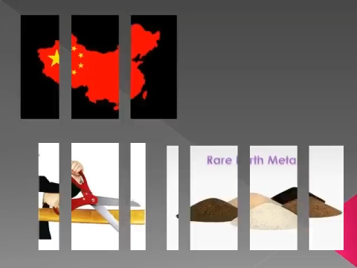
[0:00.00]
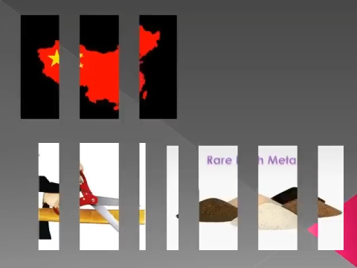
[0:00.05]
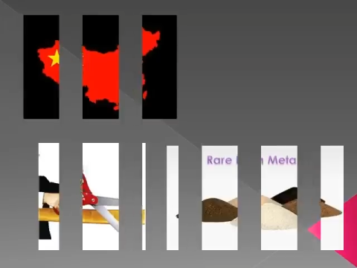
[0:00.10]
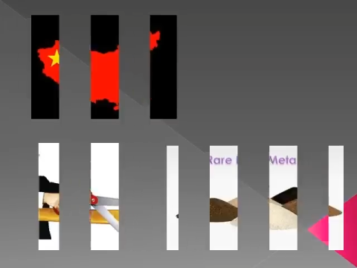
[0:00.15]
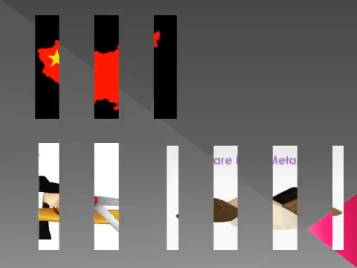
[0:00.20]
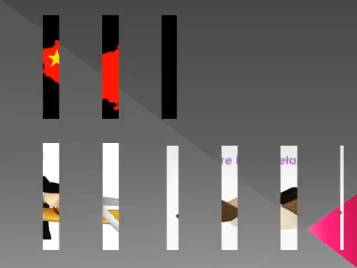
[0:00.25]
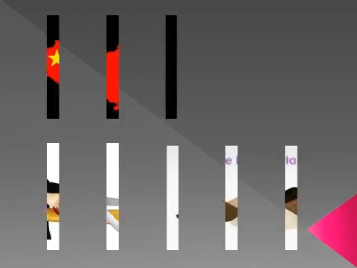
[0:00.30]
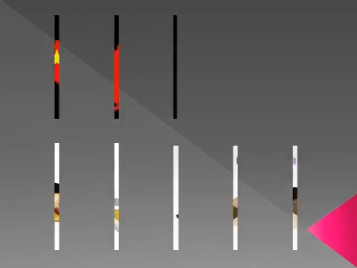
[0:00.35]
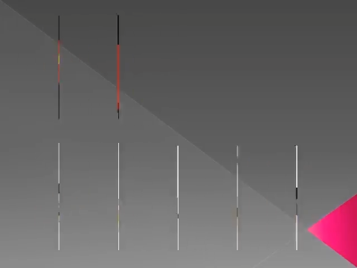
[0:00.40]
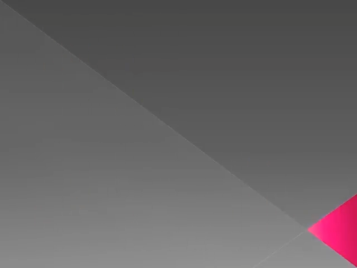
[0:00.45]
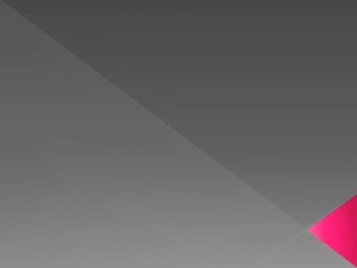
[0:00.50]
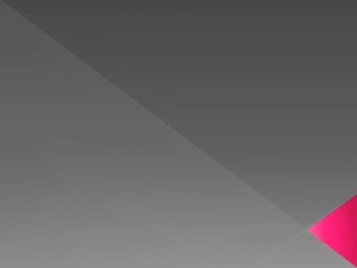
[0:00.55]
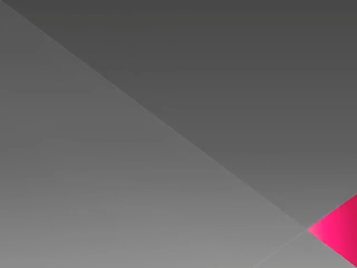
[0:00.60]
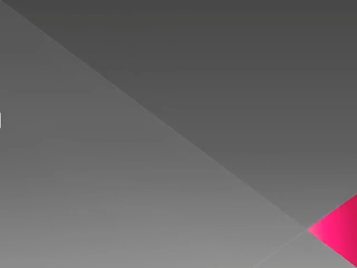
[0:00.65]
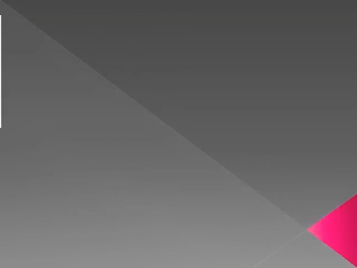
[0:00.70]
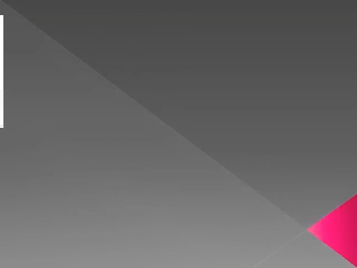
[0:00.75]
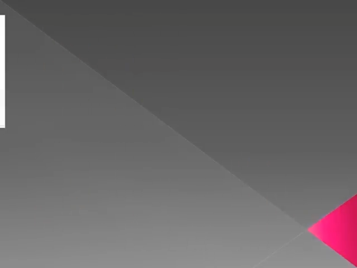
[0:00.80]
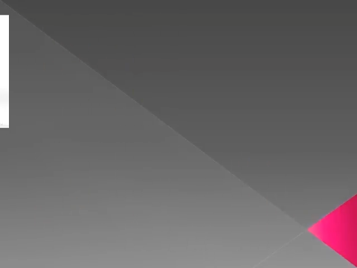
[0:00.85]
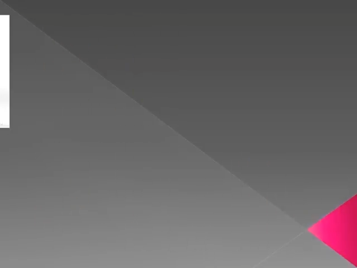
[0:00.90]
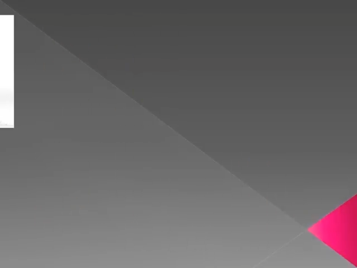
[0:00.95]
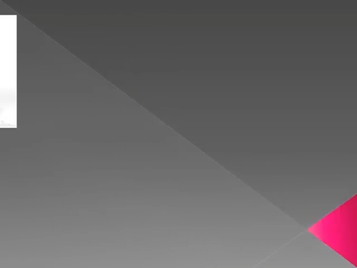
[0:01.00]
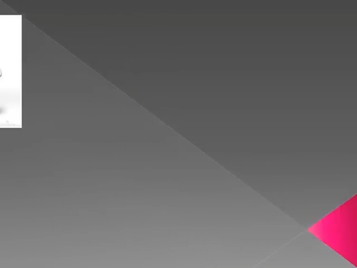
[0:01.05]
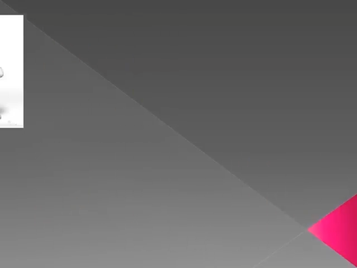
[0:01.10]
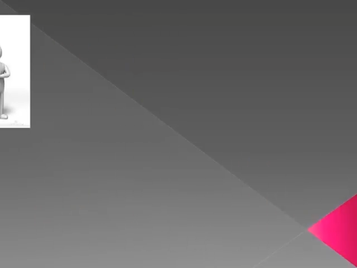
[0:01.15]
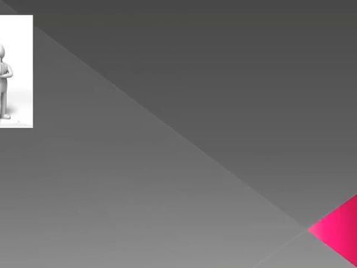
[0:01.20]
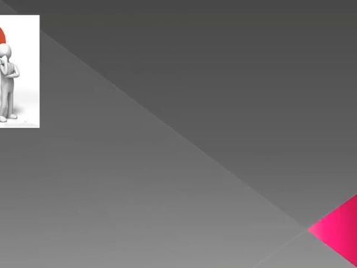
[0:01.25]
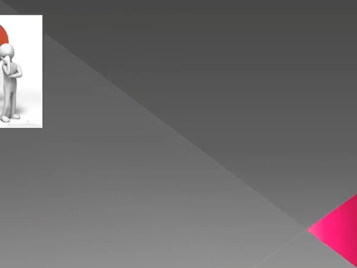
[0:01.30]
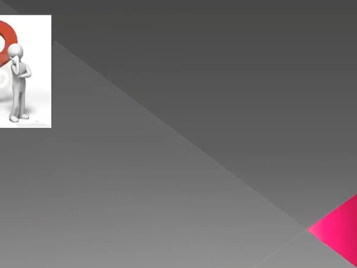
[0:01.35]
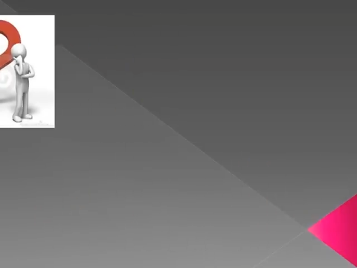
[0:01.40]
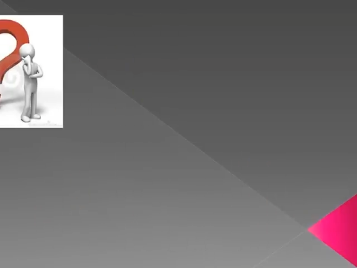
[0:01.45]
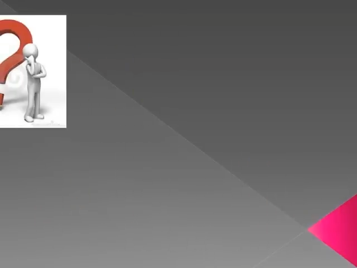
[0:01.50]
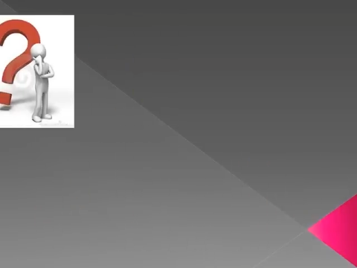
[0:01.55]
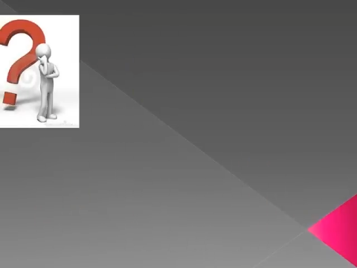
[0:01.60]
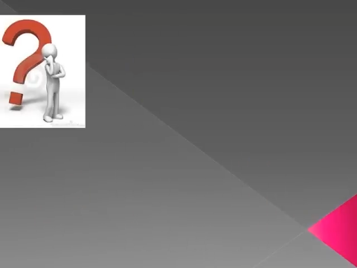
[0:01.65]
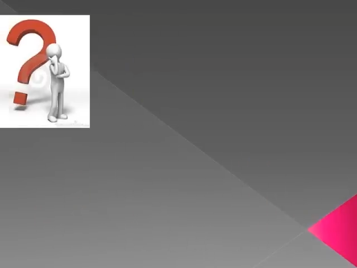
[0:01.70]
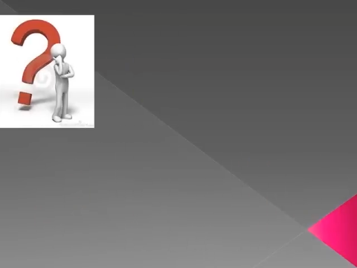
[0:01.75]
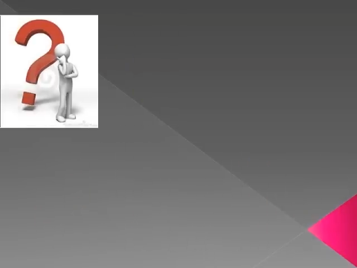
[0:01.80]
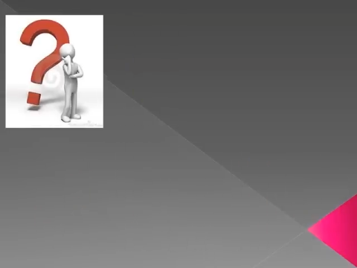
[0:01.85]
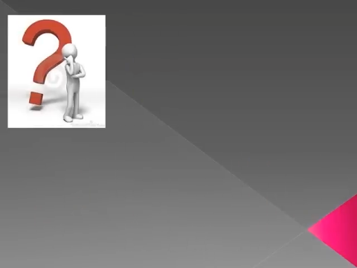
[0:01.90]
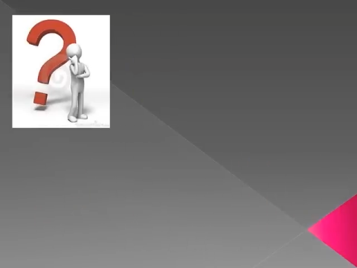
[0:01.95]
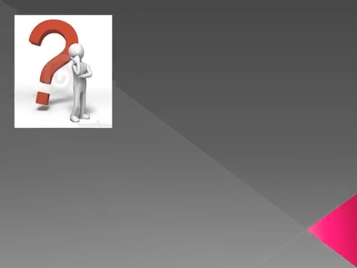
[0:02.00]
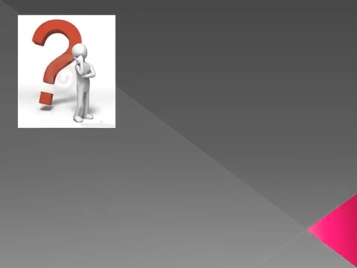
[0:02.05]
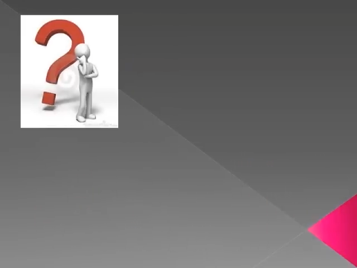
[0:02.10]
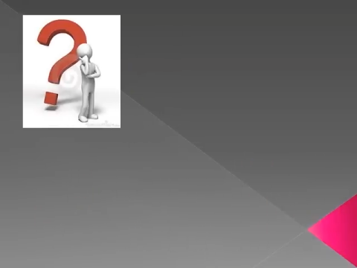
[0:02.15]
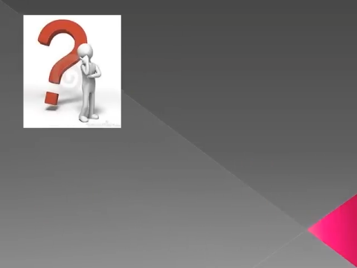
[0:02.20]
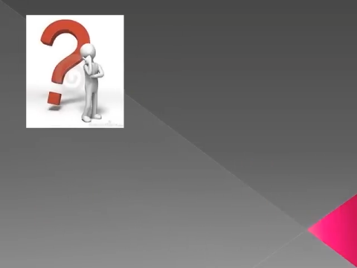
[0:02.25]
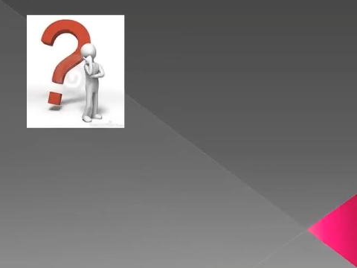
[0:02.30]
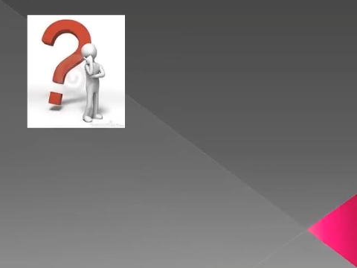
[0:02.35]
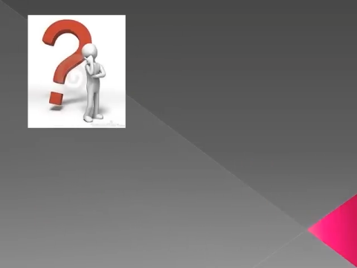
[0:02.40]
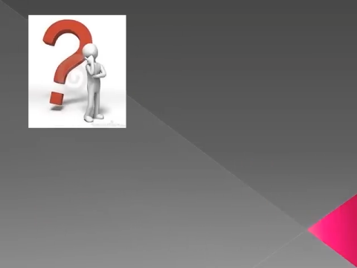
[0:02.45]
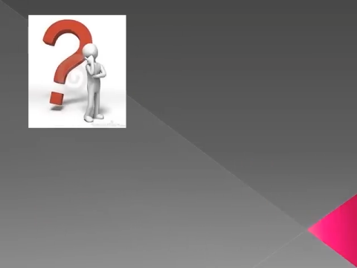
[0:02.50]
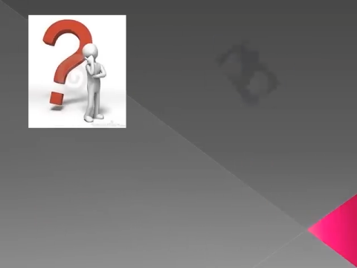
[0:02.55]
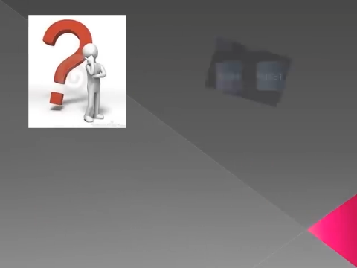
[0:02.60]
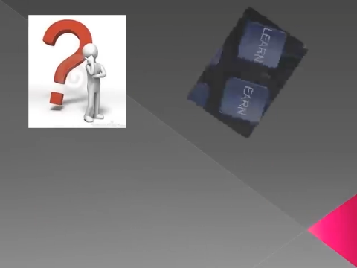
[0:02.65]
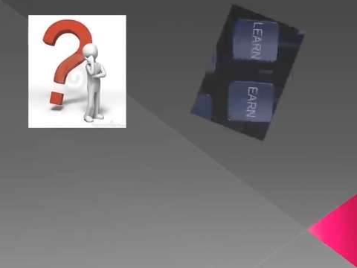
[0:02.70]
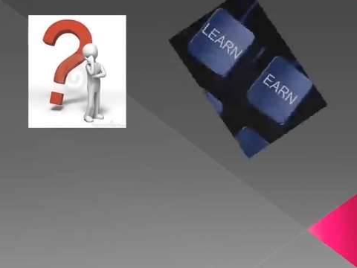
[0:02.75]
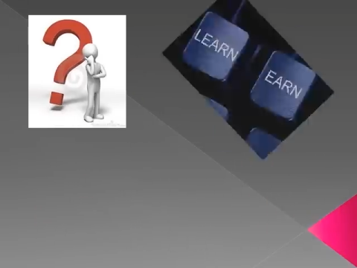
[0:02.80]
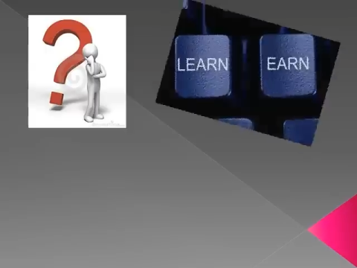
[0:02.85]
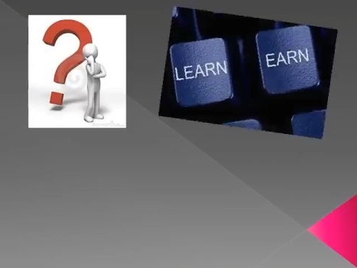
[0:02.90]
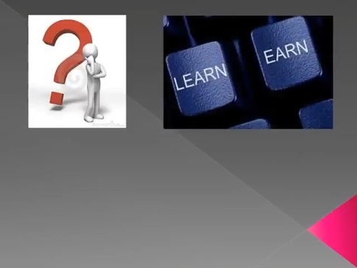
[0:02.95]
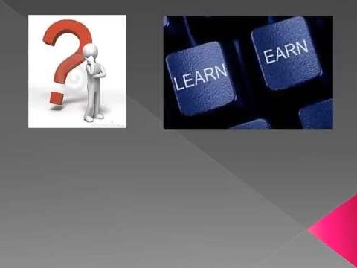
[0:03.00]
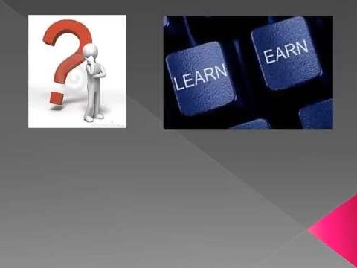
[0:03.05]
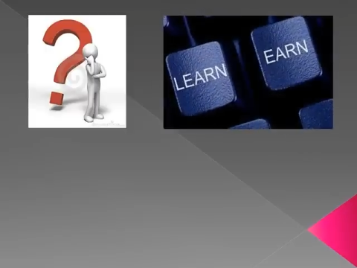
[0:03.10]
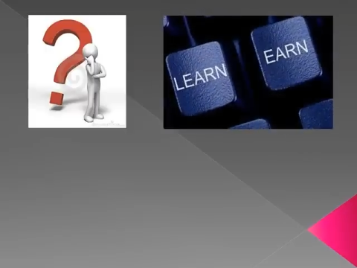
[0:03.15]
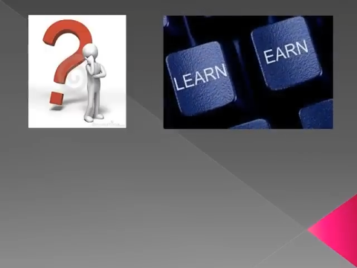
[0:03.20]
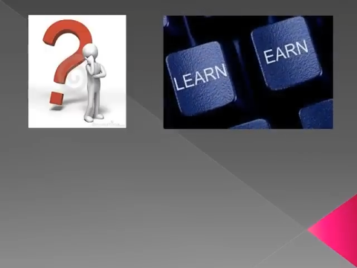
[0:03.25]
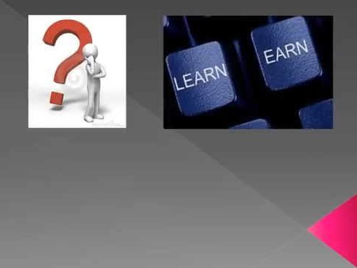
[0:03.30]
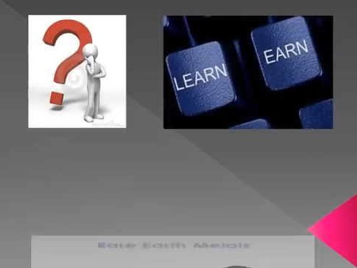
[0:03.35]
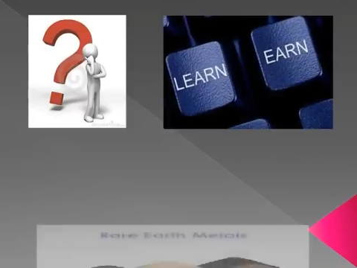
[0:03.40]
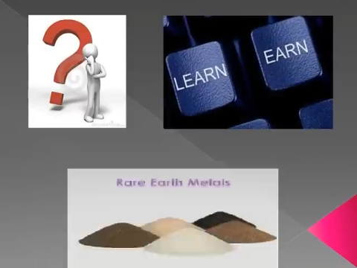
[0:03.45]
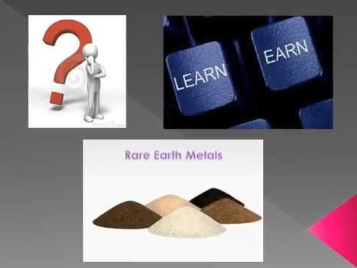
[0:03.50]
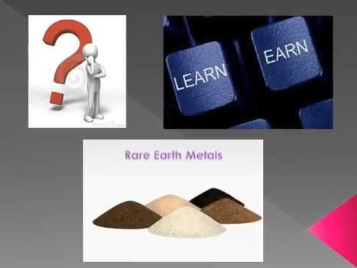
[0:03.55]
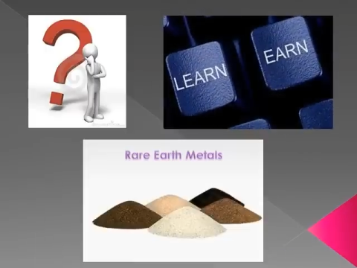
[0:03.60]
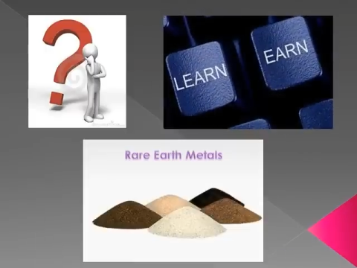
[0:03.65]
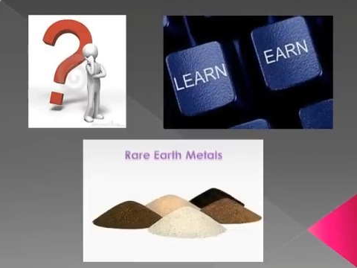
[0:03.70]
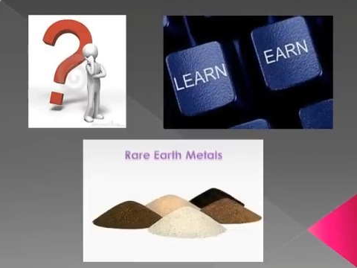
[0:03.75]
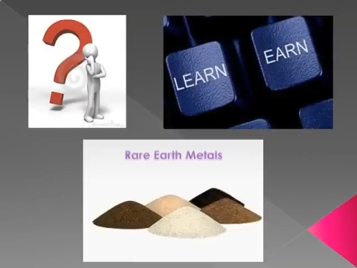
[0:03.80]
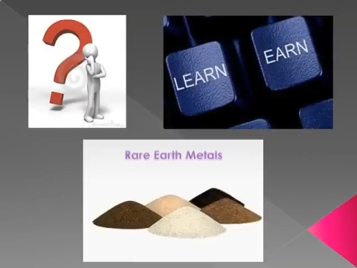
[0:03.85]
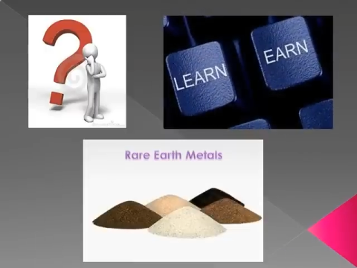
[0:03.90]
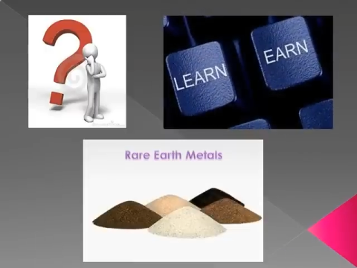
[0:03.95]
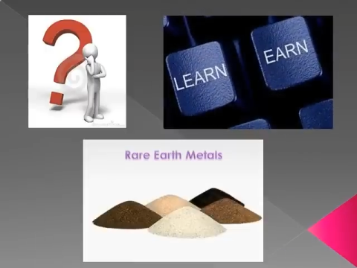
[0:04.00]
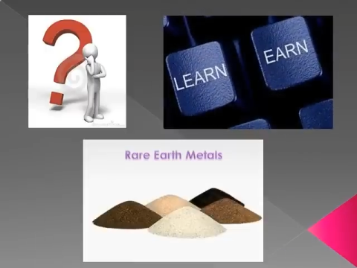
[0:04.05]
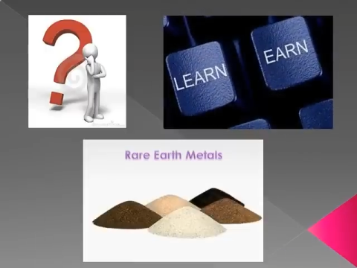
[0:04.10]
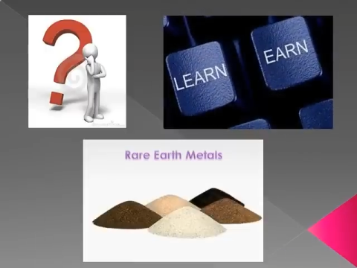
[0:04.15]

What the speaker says: (no speaker visible)